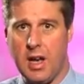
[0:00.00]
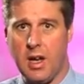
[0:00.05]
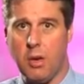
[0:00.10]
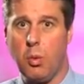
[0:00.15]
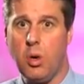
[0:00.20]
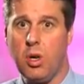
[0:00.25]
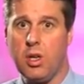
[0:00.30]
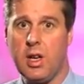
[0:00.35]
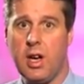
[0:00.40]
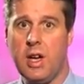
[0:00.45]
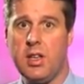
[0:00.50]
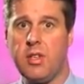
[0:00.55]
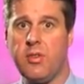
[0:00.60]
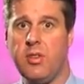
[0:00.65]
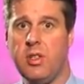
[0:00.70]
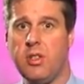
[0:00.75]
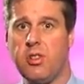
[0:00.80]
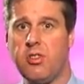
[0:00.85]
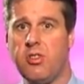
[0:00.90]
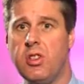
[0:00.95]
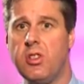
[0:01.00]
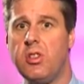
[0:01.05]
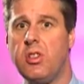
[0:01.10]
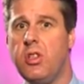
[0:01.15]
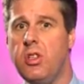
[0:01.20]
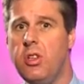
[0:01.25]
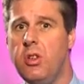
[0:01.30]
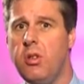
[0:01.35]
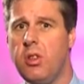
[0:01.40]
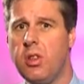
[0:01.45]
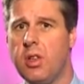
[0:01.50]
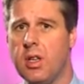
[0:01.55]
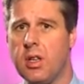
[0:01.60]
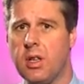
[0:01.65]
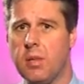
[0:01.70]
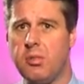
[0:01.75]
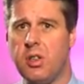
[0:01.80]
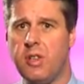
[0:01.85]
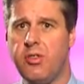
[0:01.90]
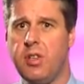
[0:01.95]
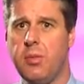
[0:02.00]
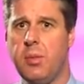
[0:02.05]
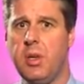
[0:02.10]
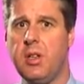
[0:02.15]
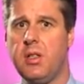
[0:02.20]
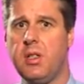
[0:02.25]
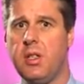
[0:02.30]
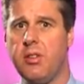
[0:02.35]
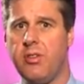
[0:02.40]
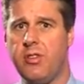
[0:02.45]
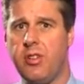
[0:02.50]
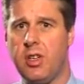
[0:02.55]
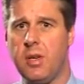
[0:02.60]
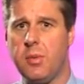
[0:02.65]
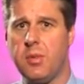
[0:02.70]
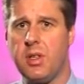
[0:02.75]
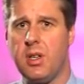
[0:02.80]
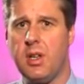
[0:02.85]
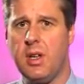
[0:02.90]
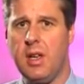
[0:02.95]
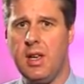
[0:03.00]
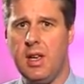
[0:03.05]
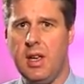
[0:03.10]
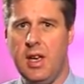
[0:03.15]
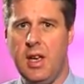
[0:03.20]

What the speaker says: And in what kinds of industries do you think the profitability of firms